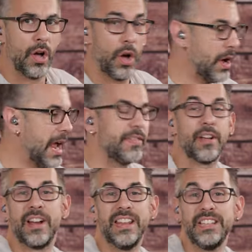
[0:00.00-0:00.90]
Oh hey
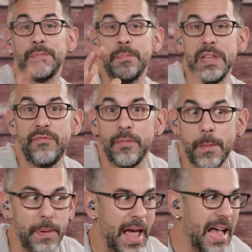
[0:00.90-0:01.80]
there, it is me from
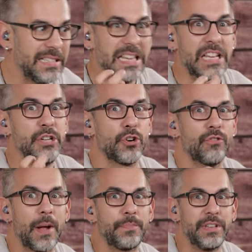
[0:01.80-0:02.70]
the past
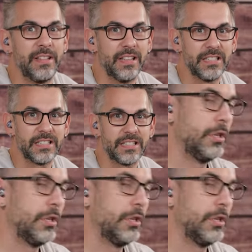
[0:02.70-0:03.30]
interrupting this.